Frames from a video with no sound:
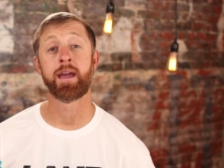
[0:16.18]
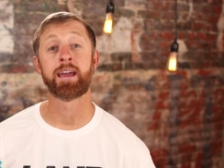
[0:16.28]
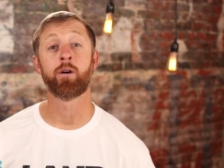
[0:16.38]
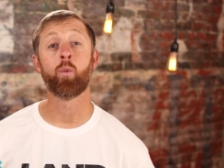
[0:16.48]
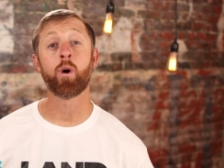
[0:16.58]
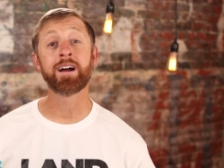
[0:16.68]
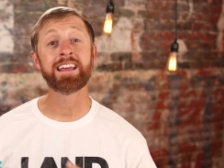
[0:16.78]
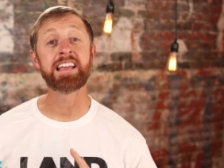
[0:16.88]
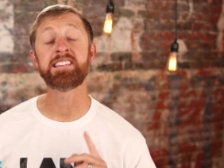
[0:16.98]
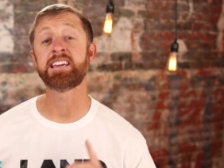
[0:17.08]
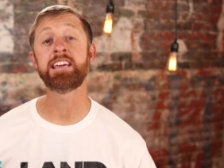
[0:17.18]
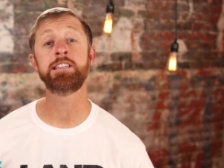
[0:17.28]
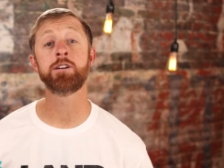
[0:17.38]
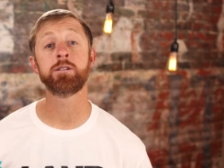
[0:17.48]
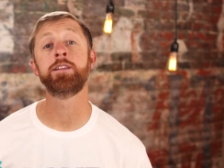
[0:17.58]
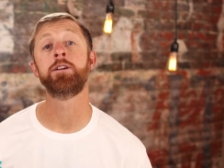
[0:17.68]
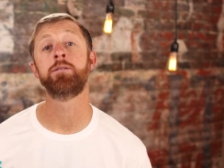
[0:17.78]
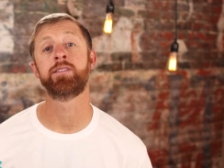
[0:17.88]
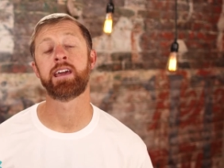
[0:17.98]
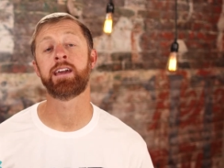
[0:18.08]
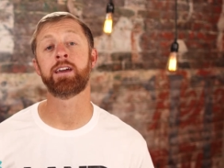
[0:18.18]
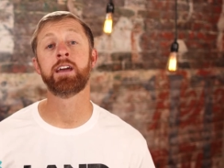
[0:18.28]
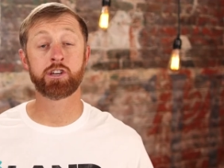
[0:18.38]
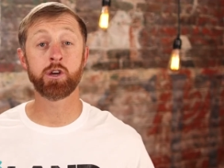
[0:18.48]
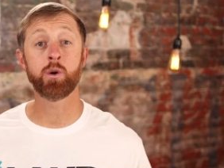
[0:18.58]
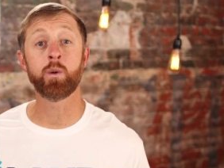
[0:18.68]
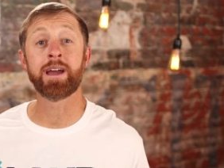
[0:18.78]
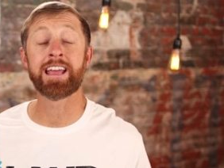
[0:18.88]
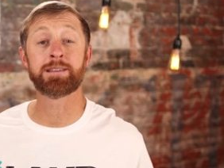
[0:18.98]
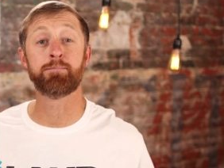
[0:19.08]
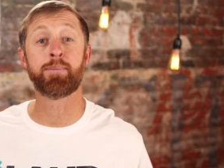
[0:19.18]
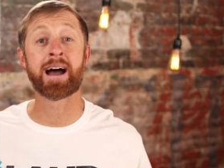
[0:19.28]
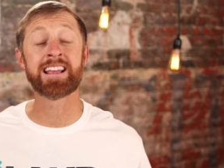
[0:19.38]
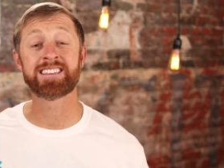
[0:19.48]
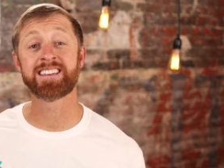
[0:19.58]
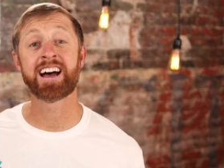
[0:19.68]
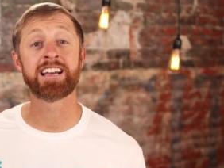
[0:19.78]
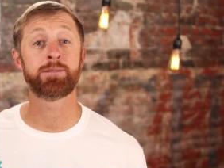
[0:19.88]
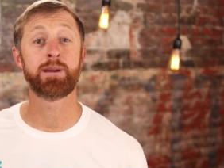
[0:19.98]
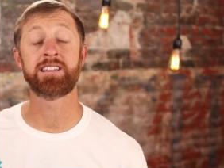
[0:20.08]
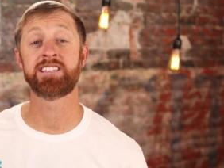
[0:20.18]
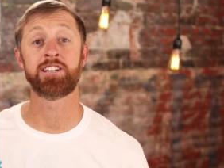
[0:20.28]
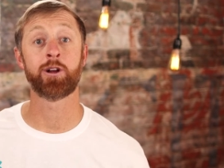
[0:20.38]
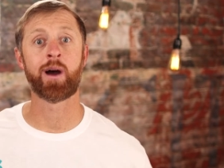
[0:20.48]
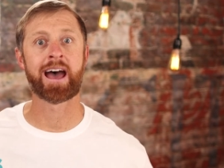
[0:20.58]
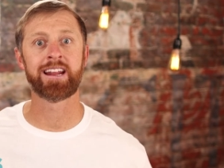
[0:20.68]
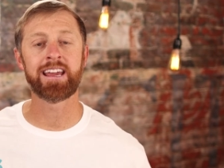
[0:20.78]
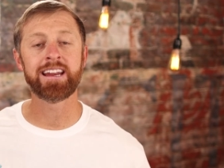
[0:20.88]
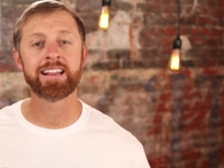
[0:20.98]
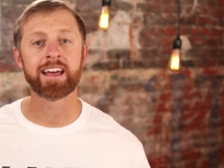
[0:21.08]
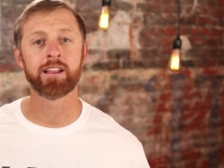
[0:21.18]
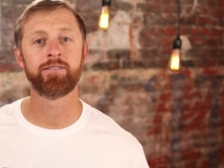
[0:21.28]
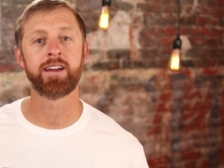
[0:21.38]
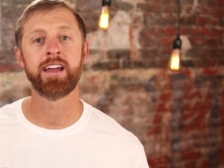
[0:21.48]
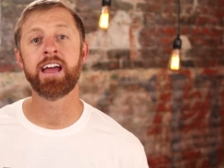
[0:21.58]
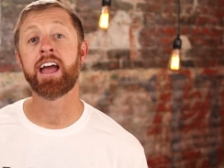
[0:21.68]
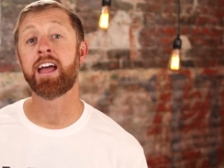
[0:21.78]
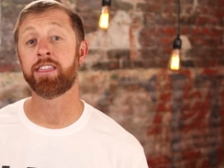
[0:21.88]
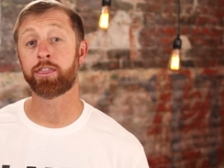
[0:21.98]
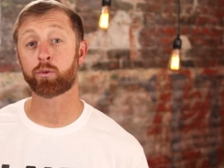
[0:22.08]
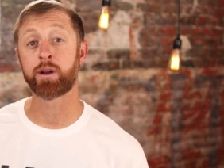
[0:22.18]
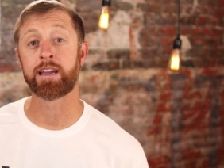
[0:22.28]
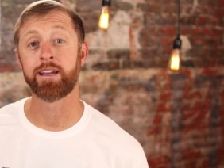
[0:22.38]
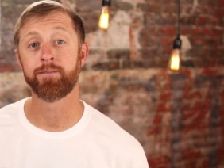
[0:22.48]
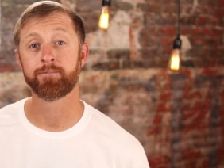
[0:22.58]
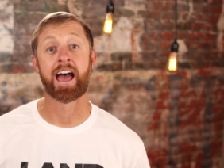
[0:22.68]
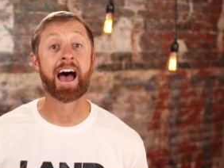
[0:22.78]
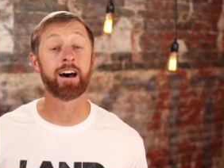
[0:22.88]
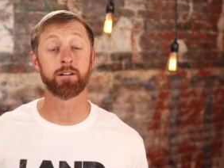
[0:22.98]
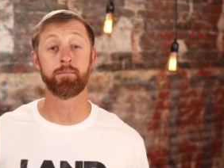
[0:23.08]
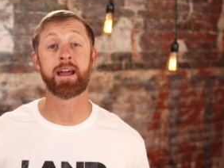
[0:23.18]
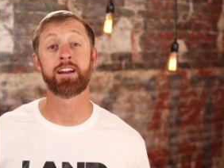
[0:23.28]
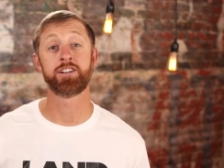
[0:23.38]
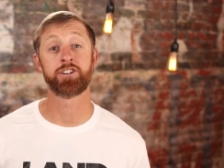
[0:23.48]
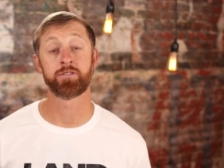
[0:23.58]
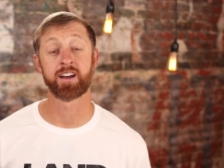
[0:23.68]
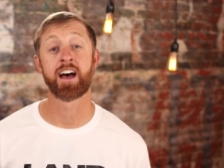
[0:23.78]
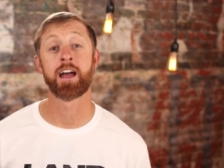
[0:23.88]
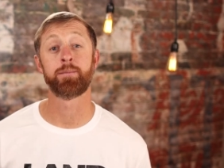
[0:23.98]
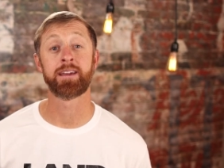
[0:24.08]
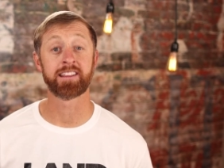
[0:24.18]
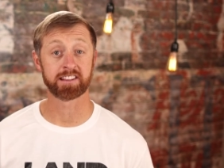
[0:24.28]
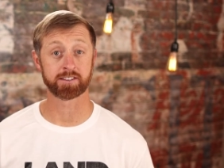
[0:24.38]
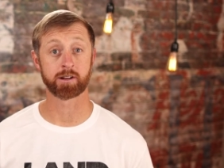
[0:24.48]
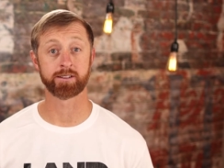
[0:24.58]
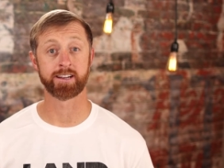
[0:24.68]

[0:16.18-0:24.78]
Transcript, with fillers: make. One, it's easier than you think. Two, it's bite-sized pieces, you know, how to eat an elephant. And three, how to manage your time and get this all